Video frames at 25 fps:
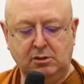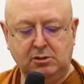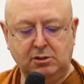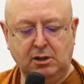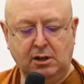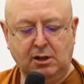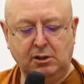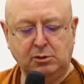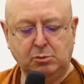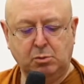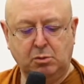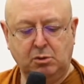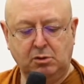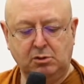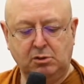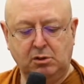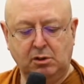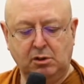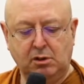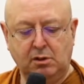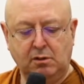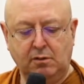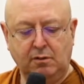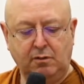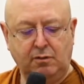Just want
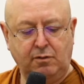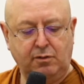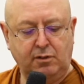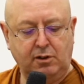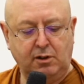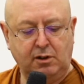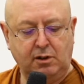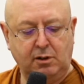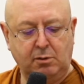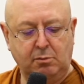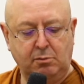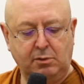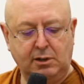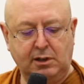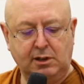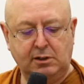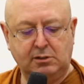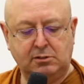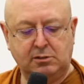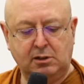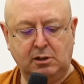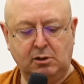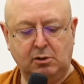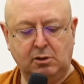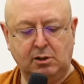to confirm that
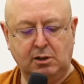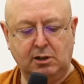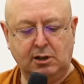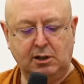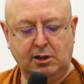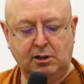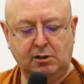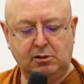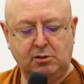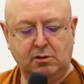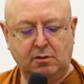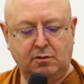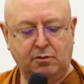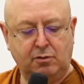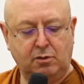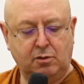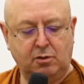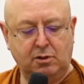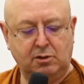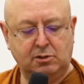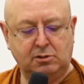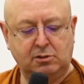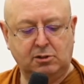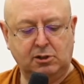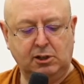it's okay to
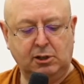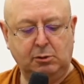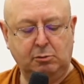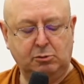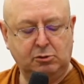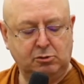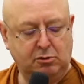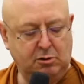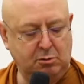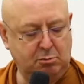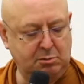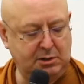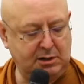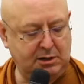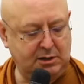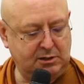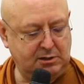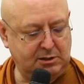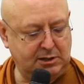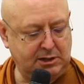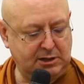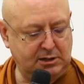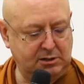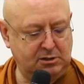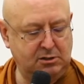fall asleep during
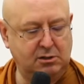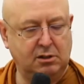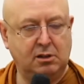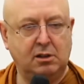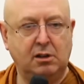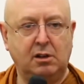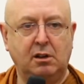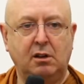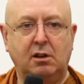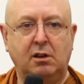meditation.